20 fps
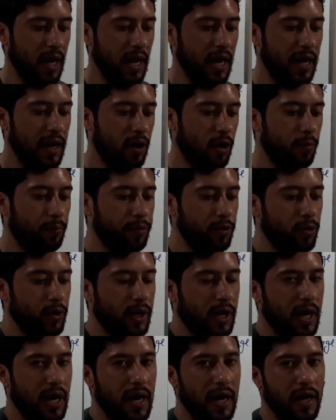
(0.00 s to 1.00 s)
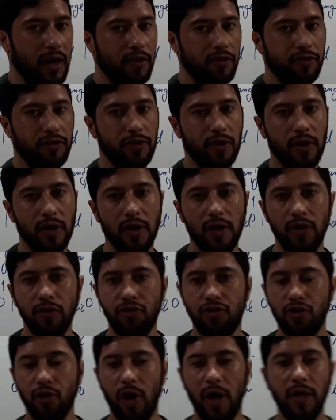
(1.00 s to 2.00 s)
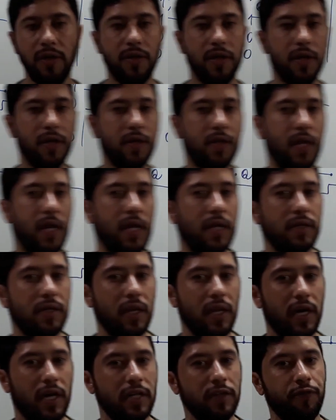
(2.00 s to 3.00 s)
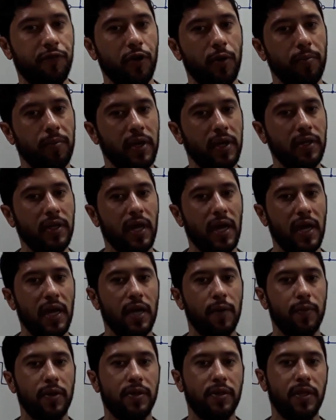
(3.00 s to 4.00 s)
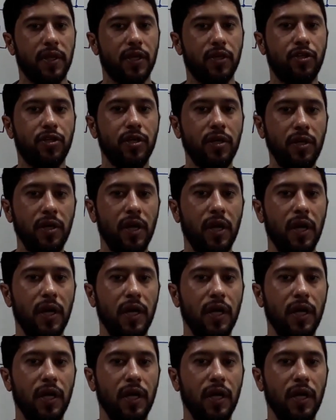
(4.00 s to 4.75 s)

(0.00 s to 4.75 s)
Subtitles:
I hope you guys enjoyed it and learned from it. I am a teacher.